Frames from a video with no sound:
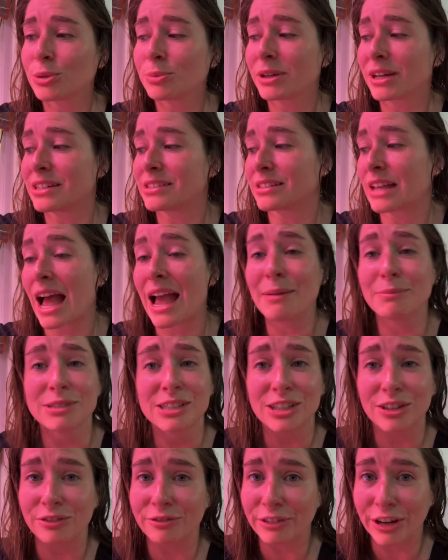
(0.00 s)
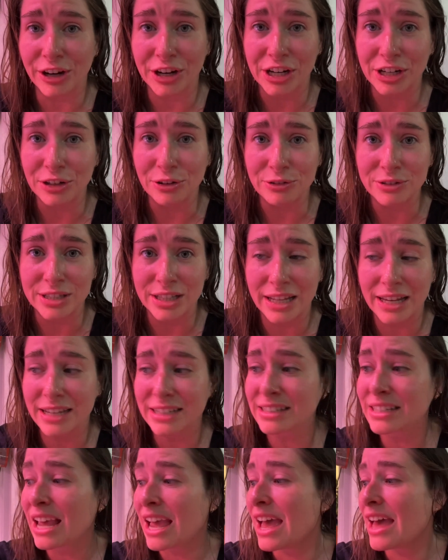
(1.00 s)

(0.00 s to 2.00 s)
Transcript: because I'm still very new to this.